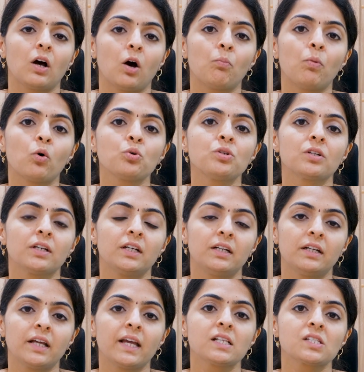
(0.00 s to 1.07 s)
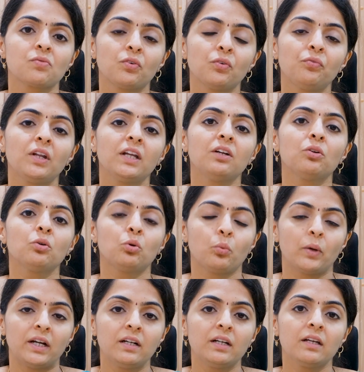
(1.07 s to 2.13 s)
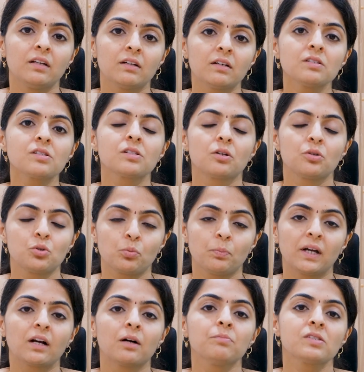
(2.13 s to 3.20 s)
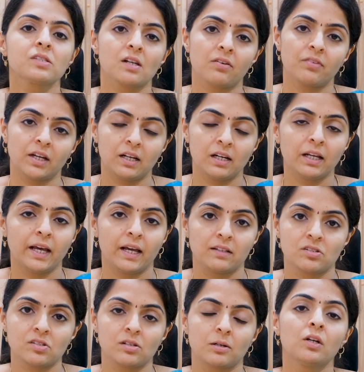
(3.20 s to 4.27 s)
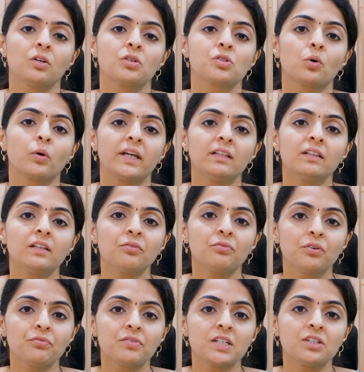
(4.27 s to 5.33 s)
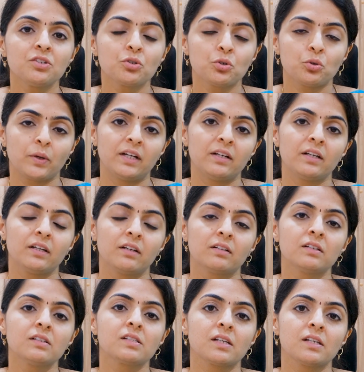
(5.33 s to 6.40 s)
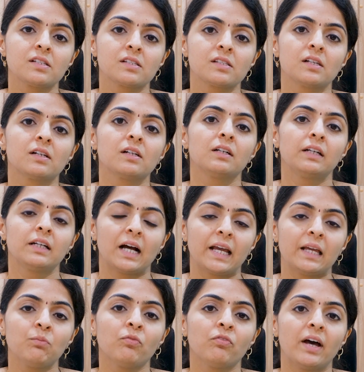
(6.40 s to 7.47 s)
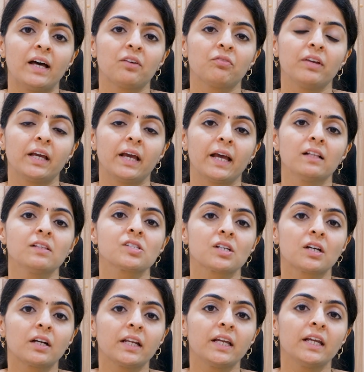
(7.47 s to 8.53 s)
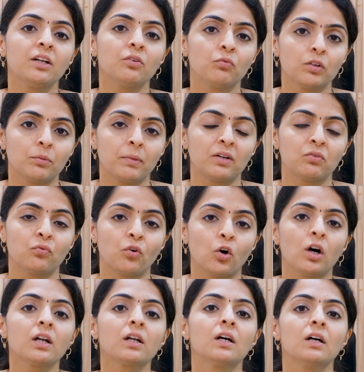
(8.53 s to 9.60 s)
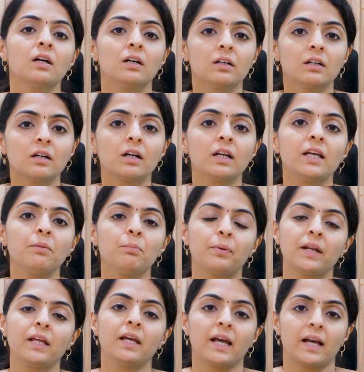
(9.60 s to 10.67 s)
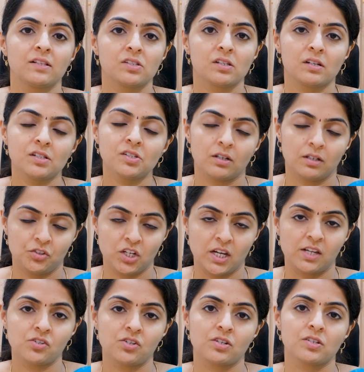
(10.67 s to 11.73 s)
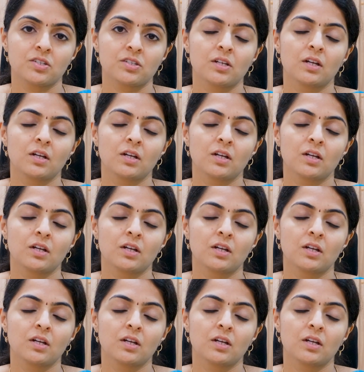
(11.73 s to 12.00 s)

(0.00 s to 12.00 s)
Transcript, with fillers: about it takes 15 to 20 years to become cervical cancer. So in the 15 to 20 years is the time where we can screen women for early precancerous changes.